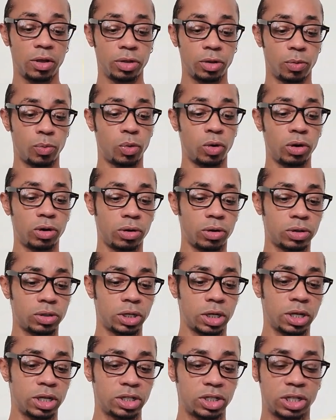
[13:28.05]
the
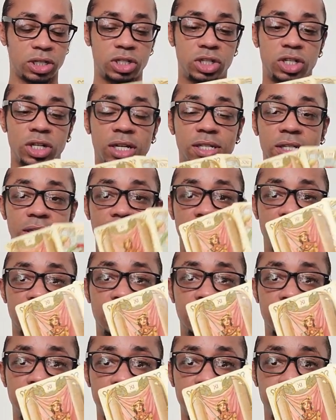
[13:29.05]
world to
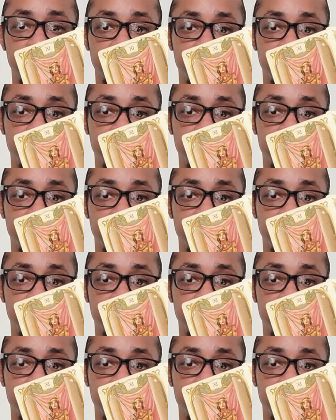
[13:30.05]
justice.